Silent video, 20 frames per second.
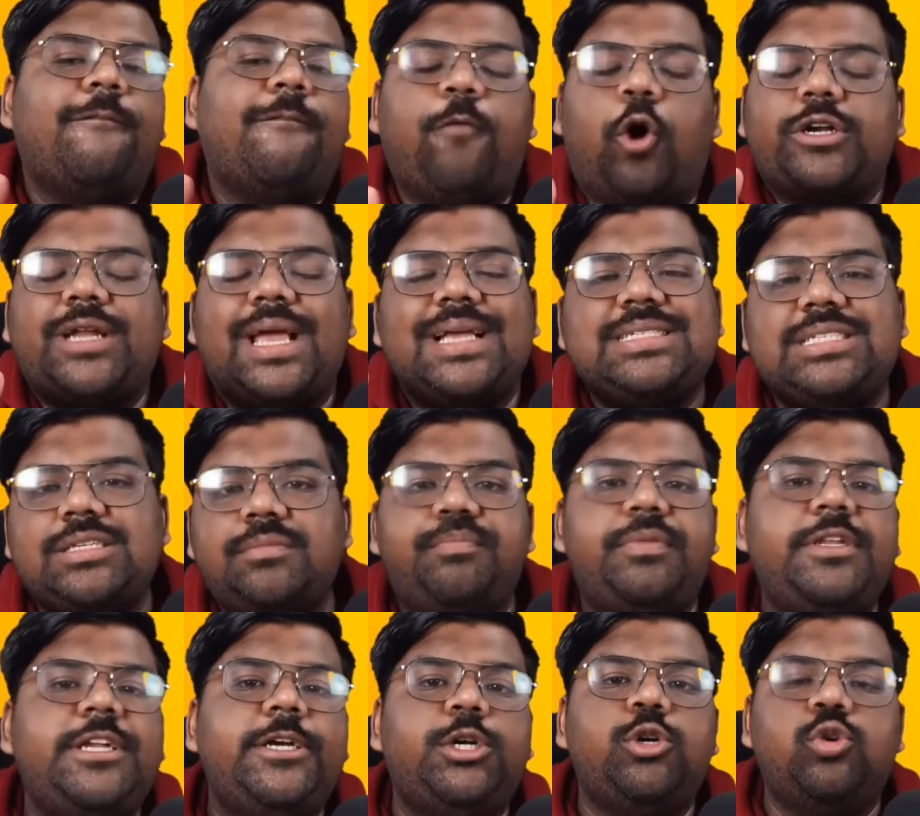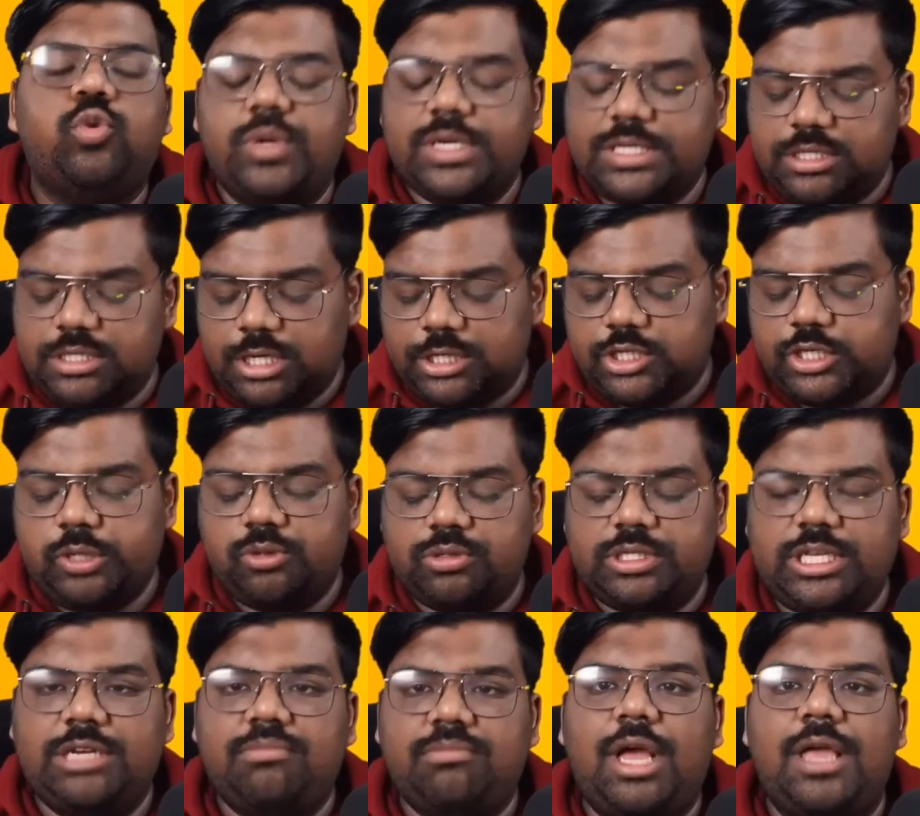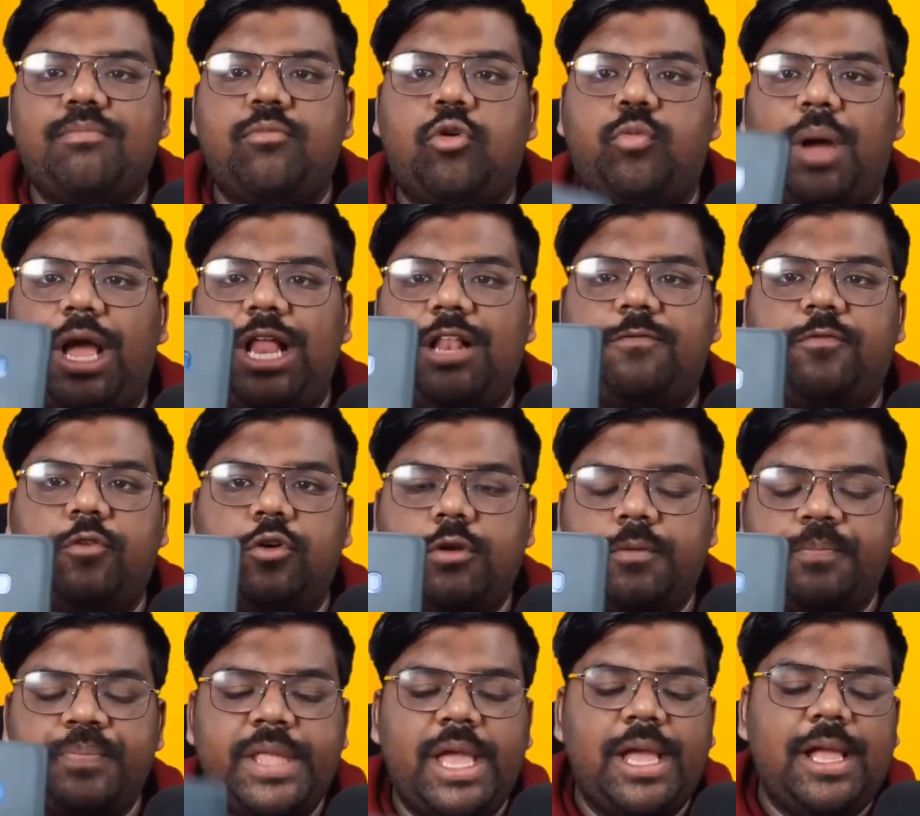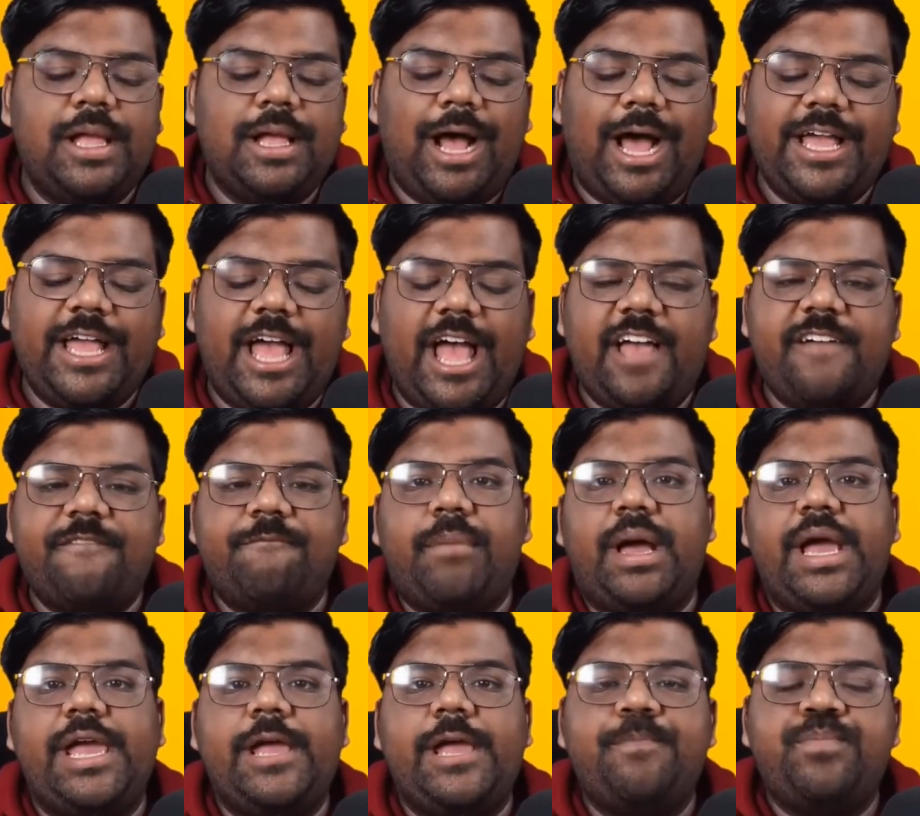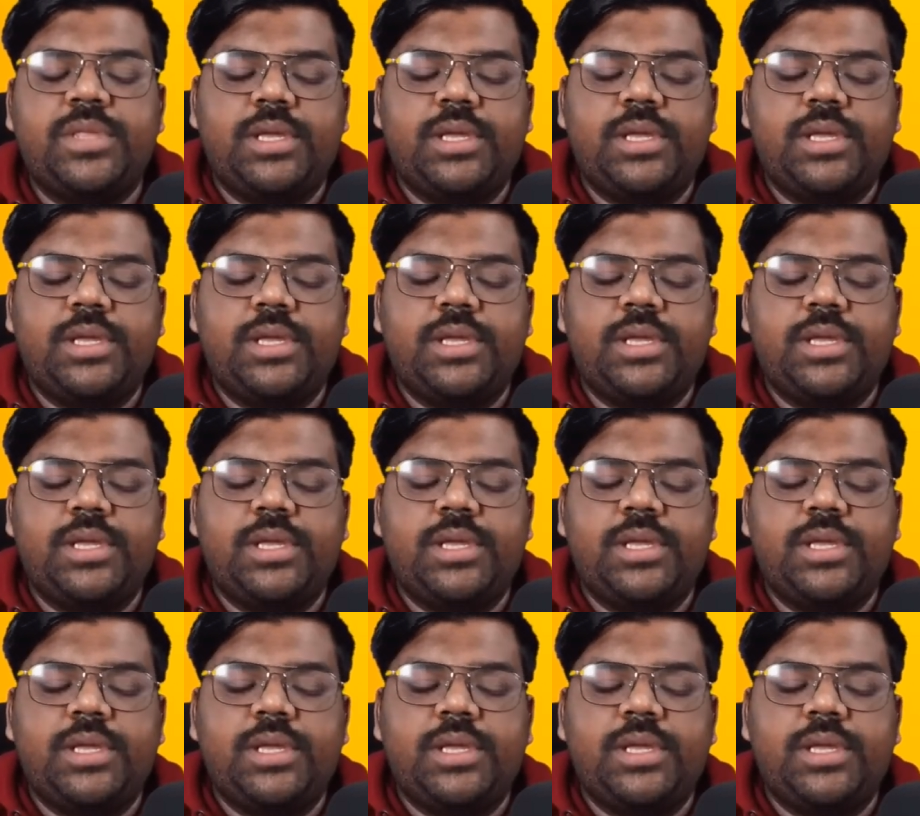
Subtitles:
What I simply do is, just using my mobile phone, I have my